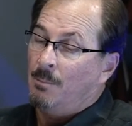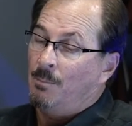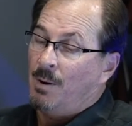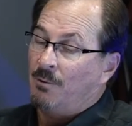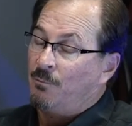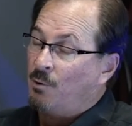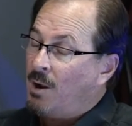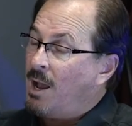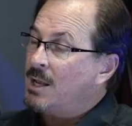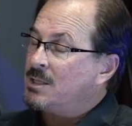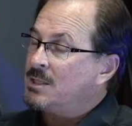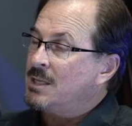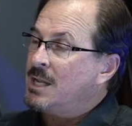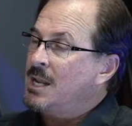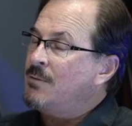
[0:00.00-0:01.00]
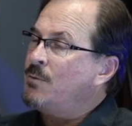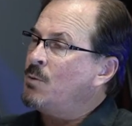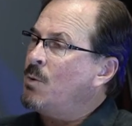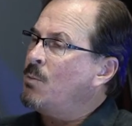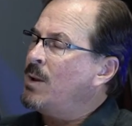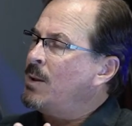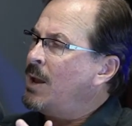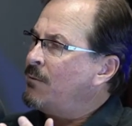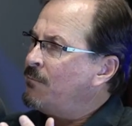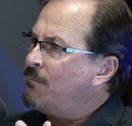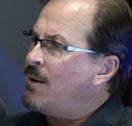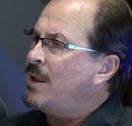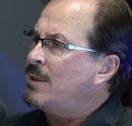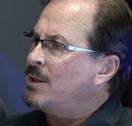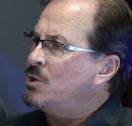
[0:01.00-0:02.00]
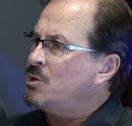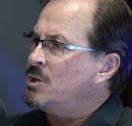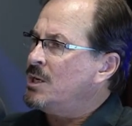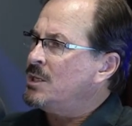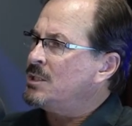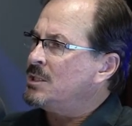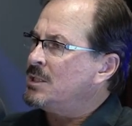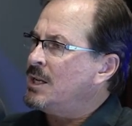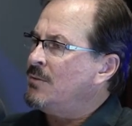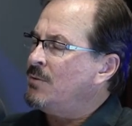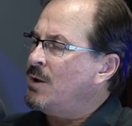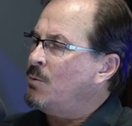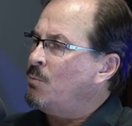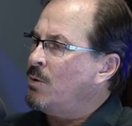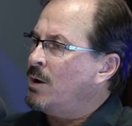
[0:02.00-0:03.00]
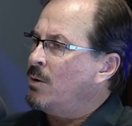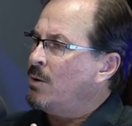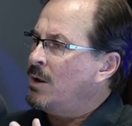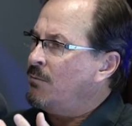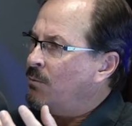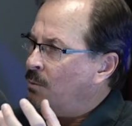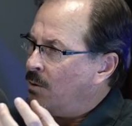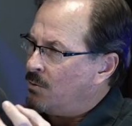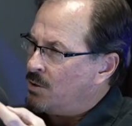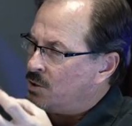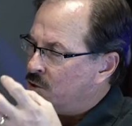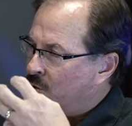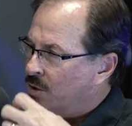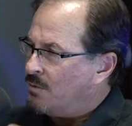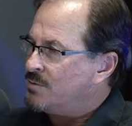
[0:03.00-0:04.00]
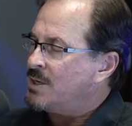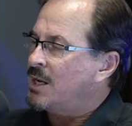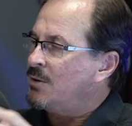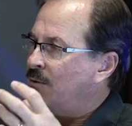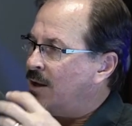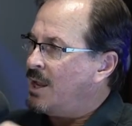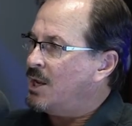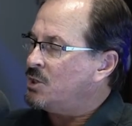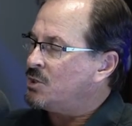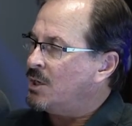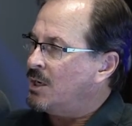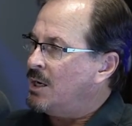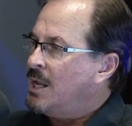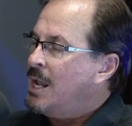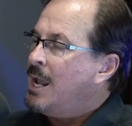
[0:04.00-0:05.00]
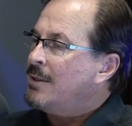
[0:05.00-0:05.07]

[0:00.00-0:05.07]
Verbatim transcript: but for us, even when we have faith in Jesus, even when we even when we're in this journey of sanctification,